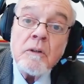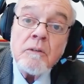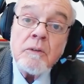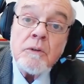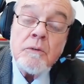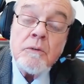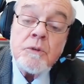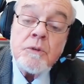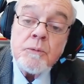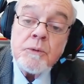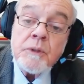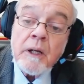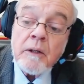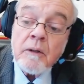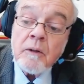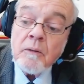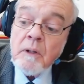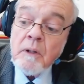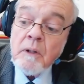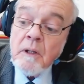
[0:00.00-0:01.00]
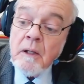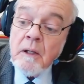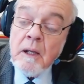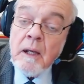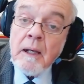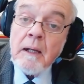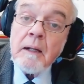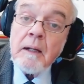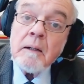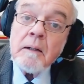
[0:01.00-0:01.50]
YouTube channel.
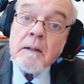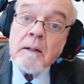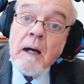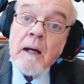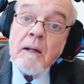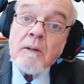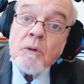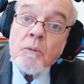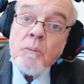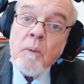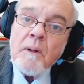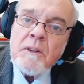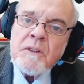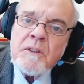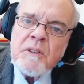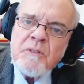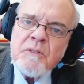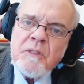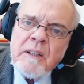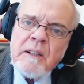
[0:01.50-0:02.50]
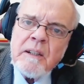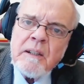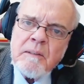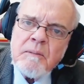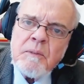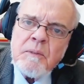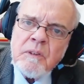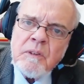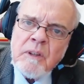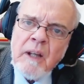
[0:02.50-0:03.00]
And the one she really
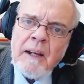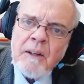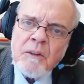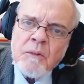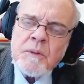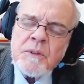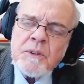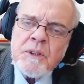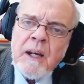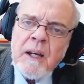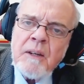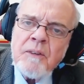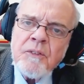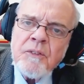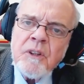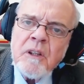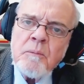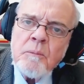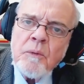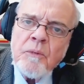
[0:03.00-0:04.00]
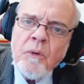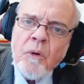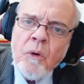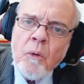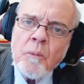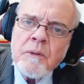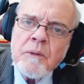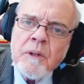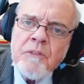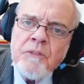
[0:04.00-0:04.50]
likes, which she hasn't seen
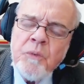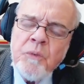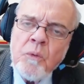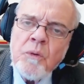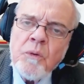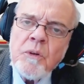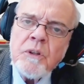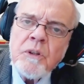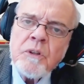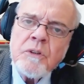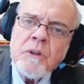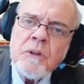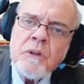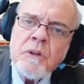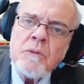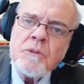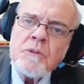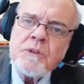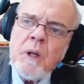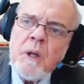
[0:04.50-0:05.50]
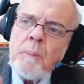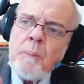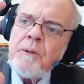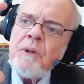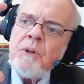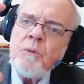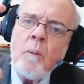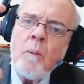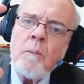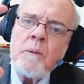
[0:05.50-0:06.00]
before, was that 40-year-old Japanese
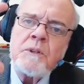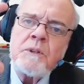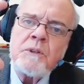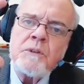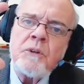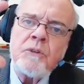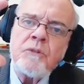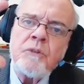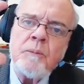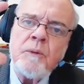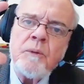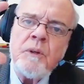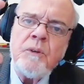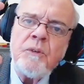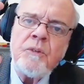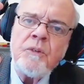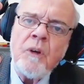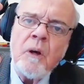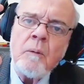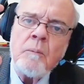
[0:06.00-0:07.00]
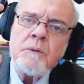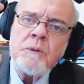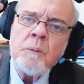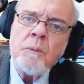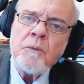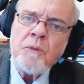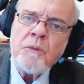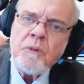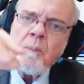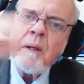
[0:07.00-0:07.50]
one, which is a striptease soap. She
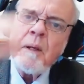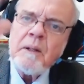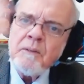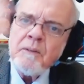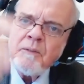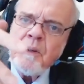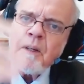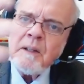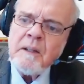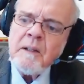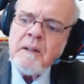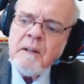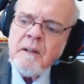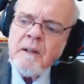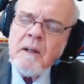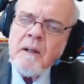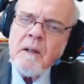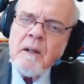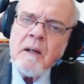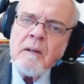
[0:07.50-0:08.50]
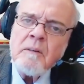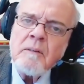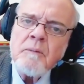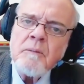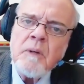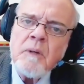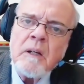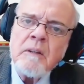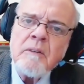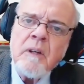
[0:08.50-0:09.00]
wants to make a very
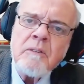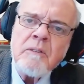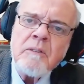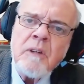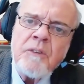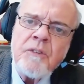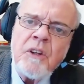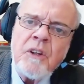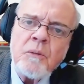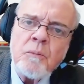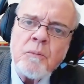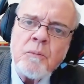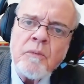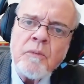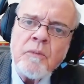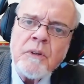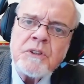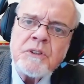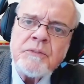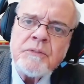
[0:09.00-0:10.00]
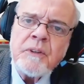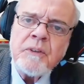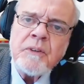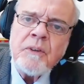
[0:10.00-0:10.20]
sensible version of it,